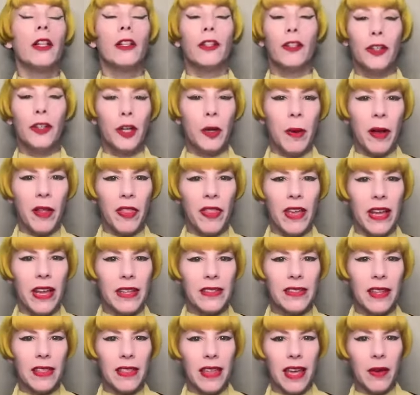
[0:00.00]
learn about
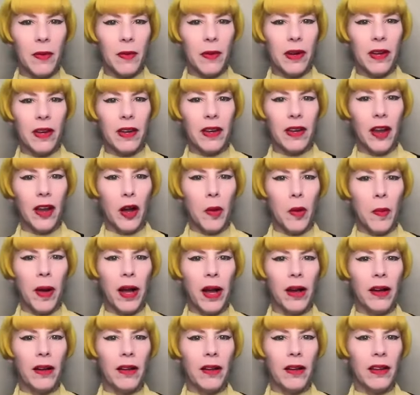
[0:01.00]
things that they wouldn't know
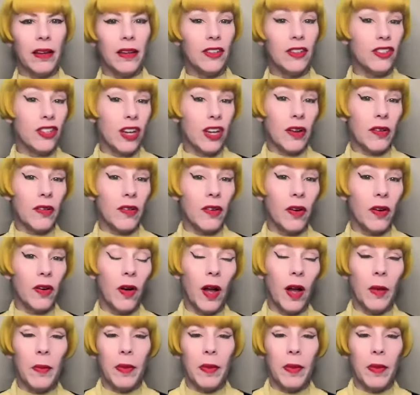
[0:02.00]
about in general.